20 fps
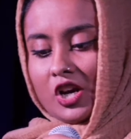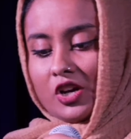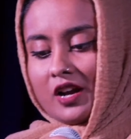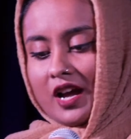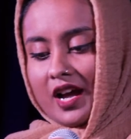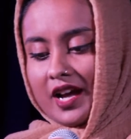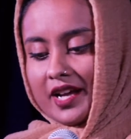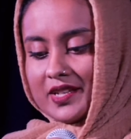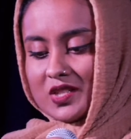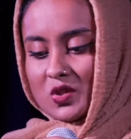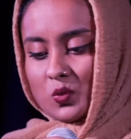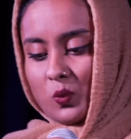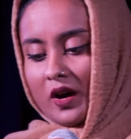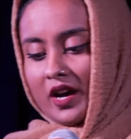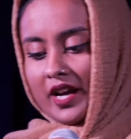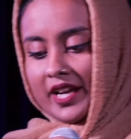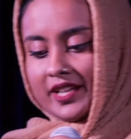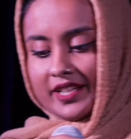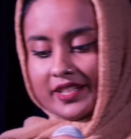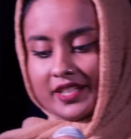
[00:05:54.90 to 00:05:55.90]
Her eyes
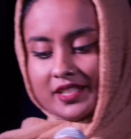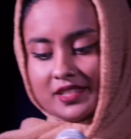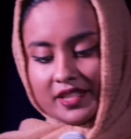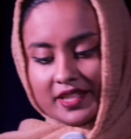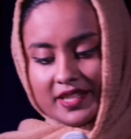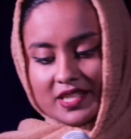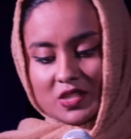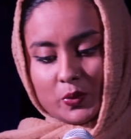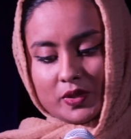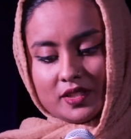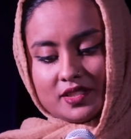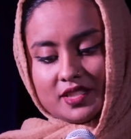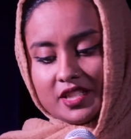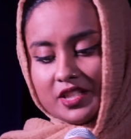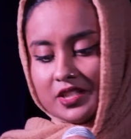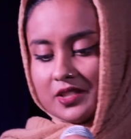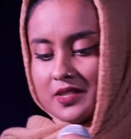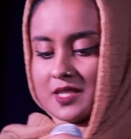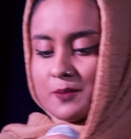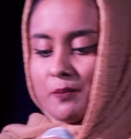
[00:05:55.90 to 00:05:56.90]
wide and glazed with
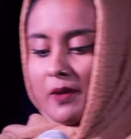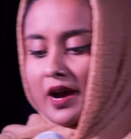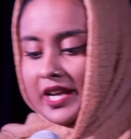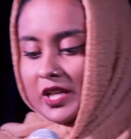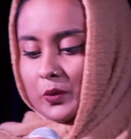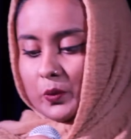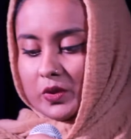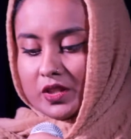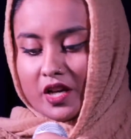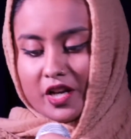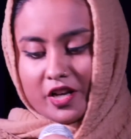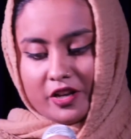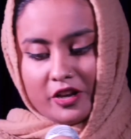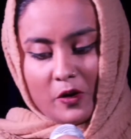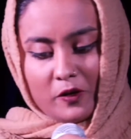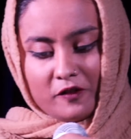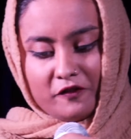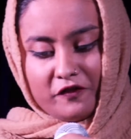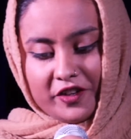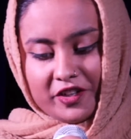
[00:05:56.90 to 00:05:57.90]
tears, mine with
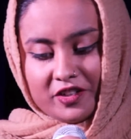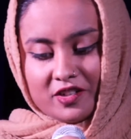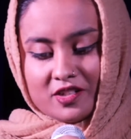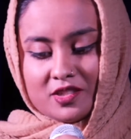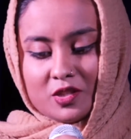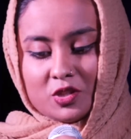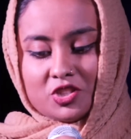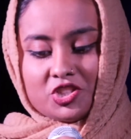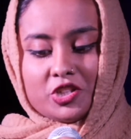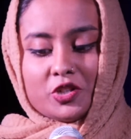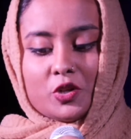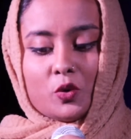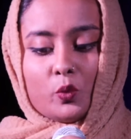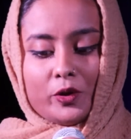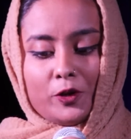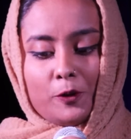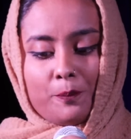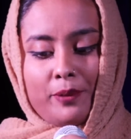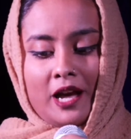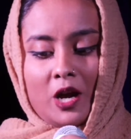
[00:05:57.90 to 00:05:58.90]
unknown fears, the sheer
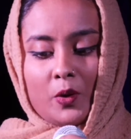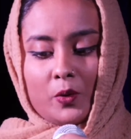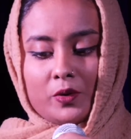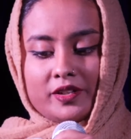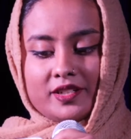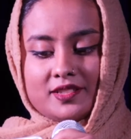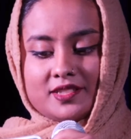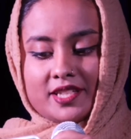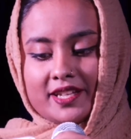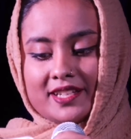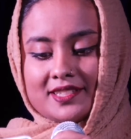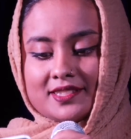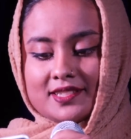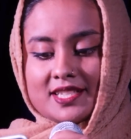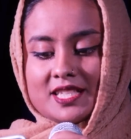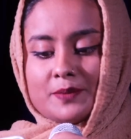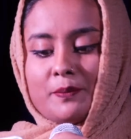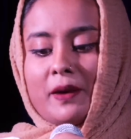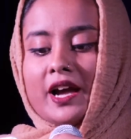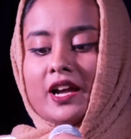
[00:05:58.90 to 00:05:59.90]
willpower it takes to
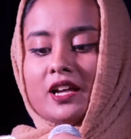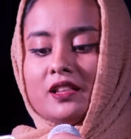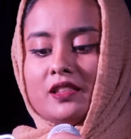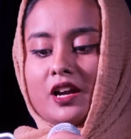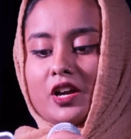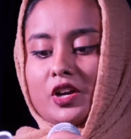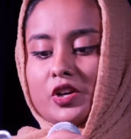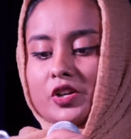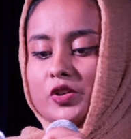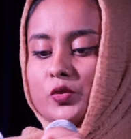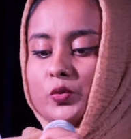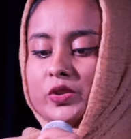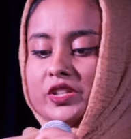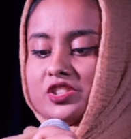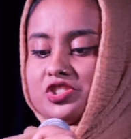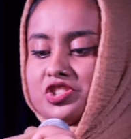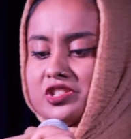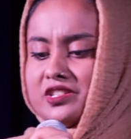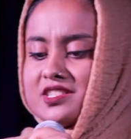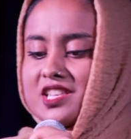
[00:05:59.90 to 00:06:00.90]
smile at her in
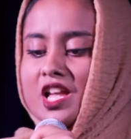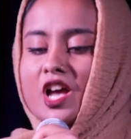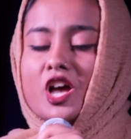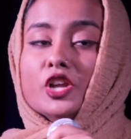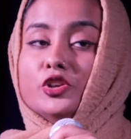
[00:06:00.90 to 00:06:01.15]
reassurance.